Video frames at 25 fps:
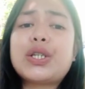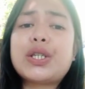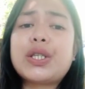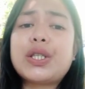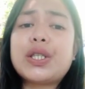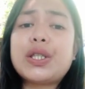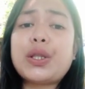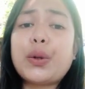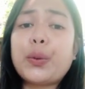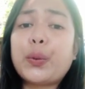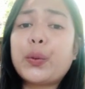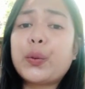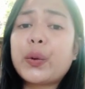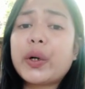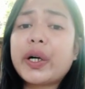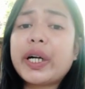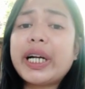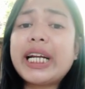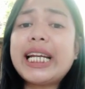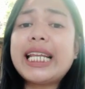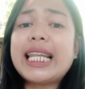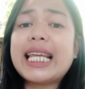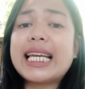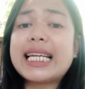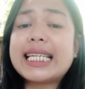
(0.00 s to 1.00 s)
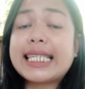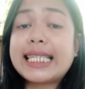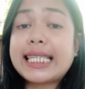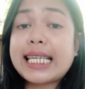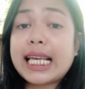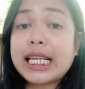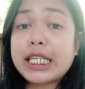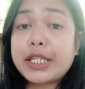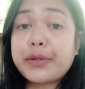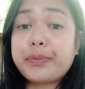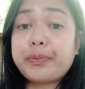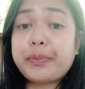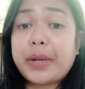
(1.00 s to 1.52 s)
The word
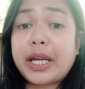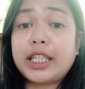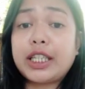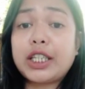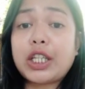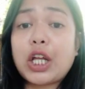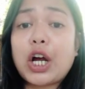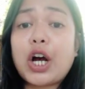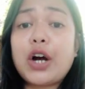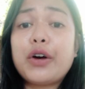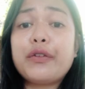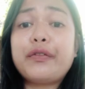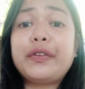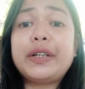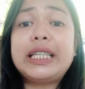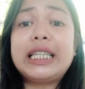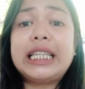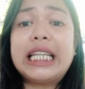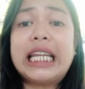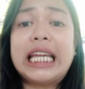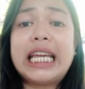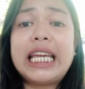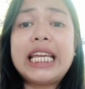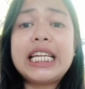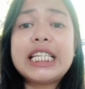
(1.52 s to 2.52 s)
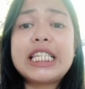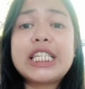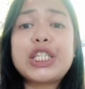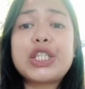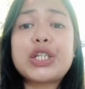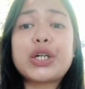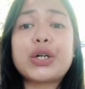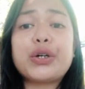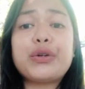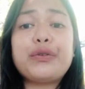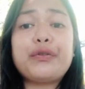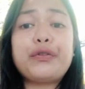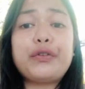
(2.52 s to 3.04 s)
assessment often leads
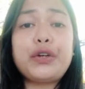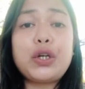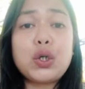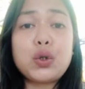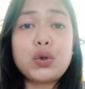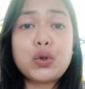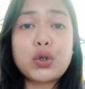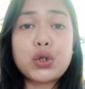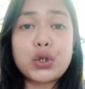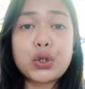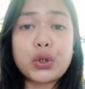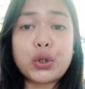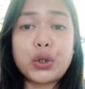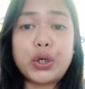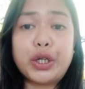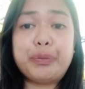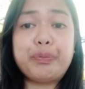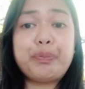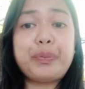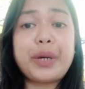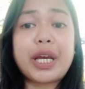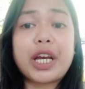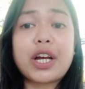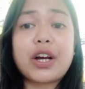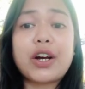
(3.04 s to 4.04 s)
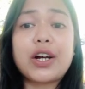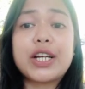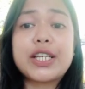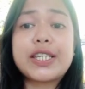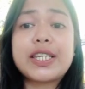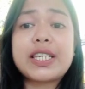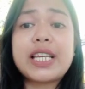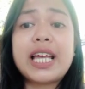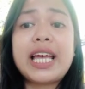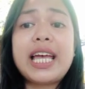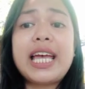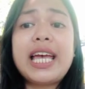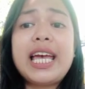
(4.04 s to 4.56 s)
to confusion
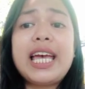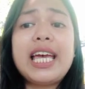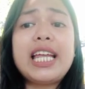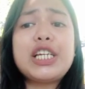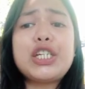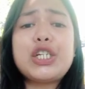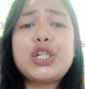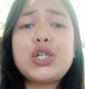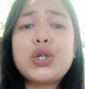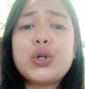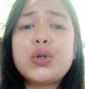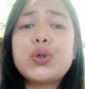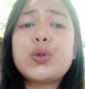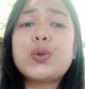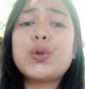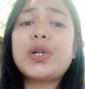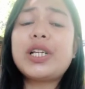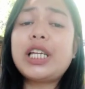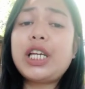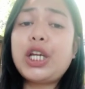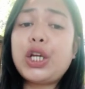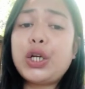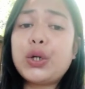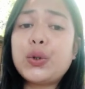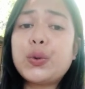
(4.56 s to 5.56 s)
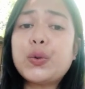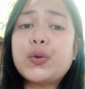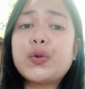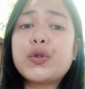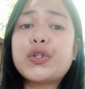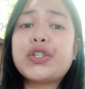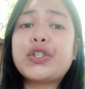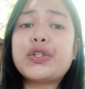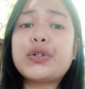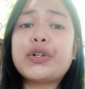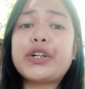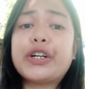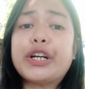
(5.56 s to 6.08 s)
because it is usually
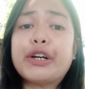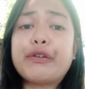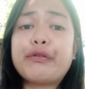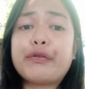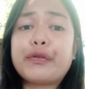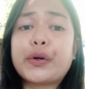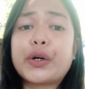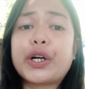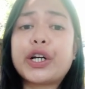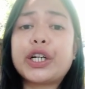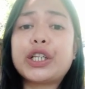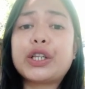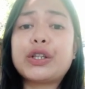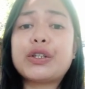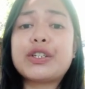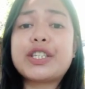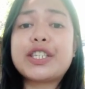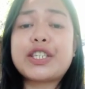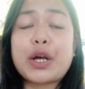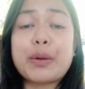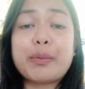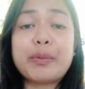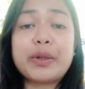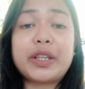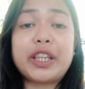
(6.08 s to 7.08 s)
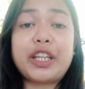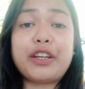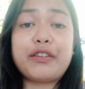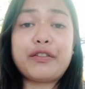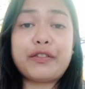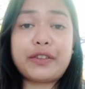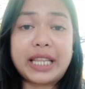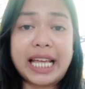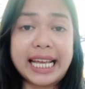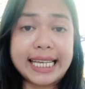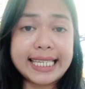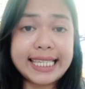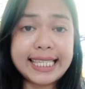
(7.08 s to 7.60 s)
used to refer to summative
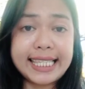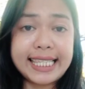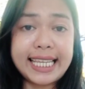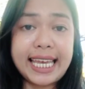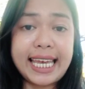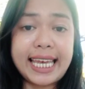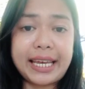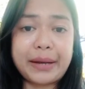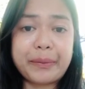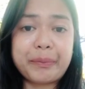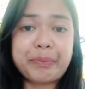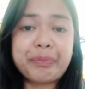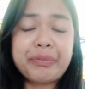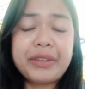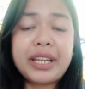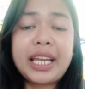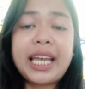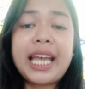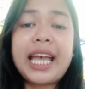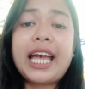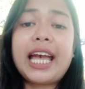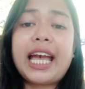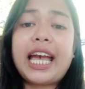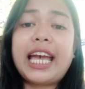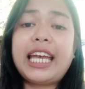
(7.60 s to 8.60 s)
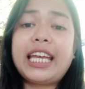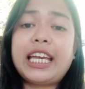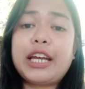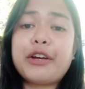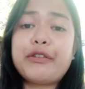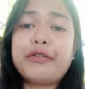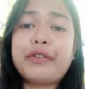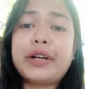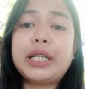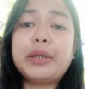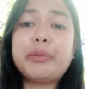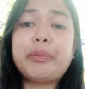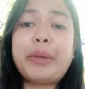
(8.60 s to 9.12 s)
testing.
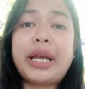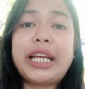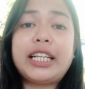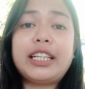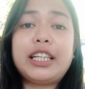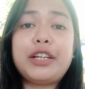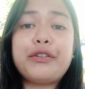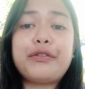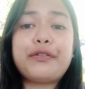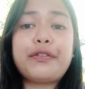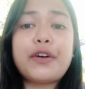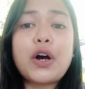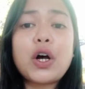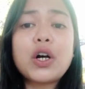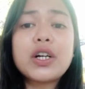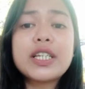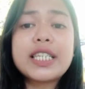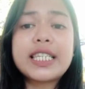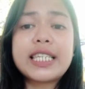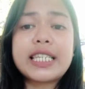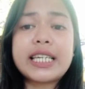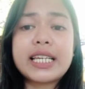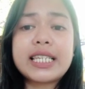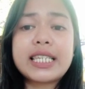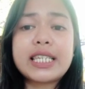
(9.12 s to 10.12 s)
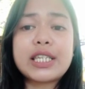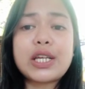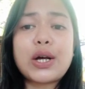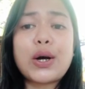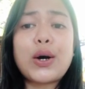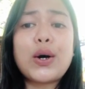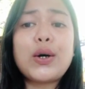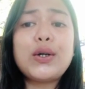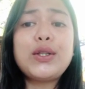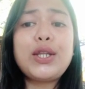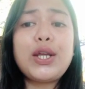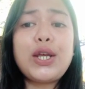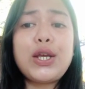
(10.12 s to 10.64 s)
AFL mainly focuses
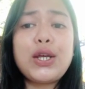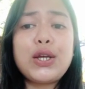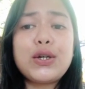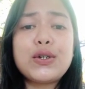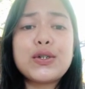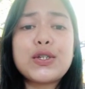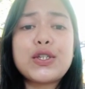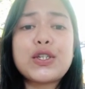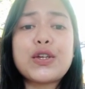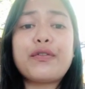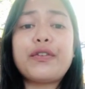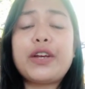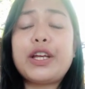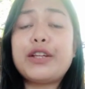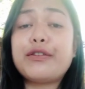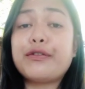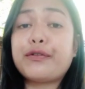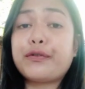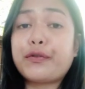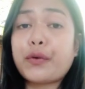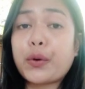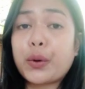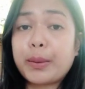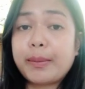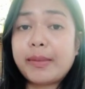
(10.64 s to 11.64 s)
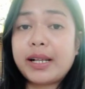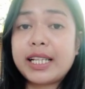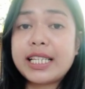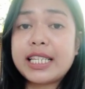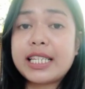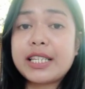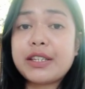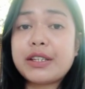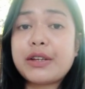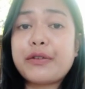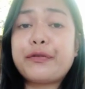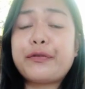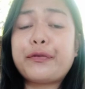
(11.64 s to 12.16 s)
on the use of informal
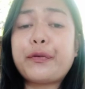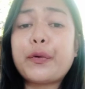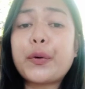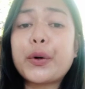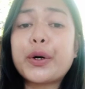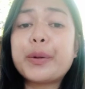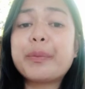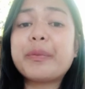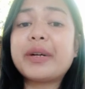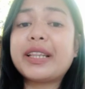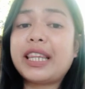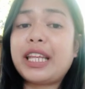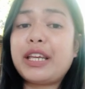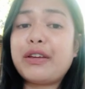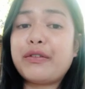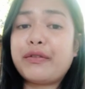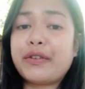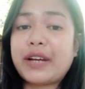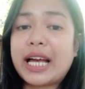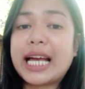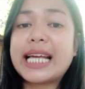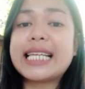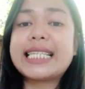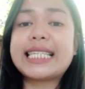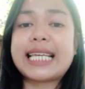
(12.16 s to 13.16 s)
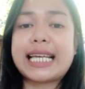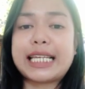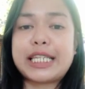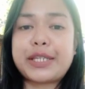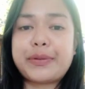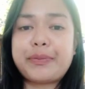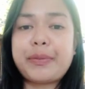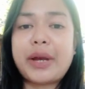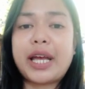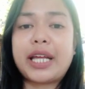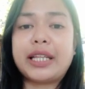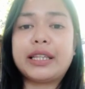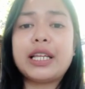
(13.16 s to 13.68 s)
formative
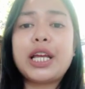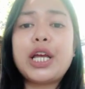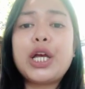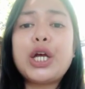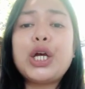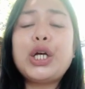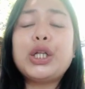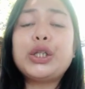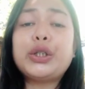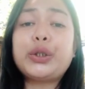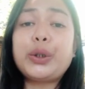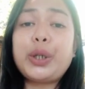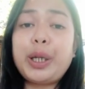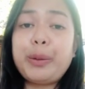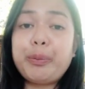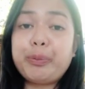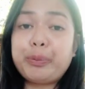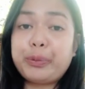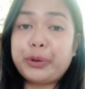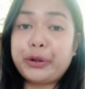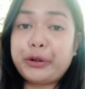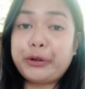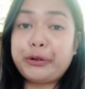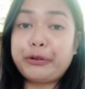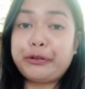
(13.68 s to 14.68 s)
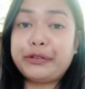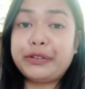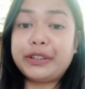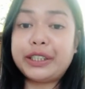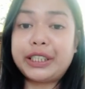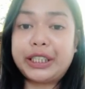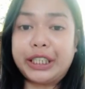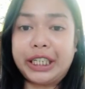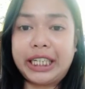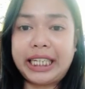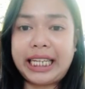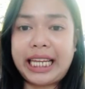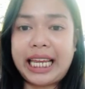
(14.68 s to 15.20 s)
assessment to improve
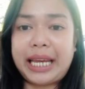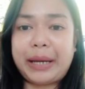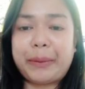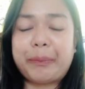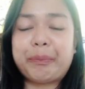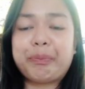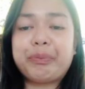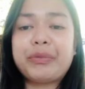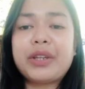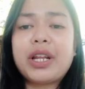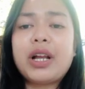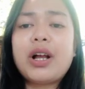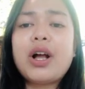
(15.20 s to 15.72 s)
learning.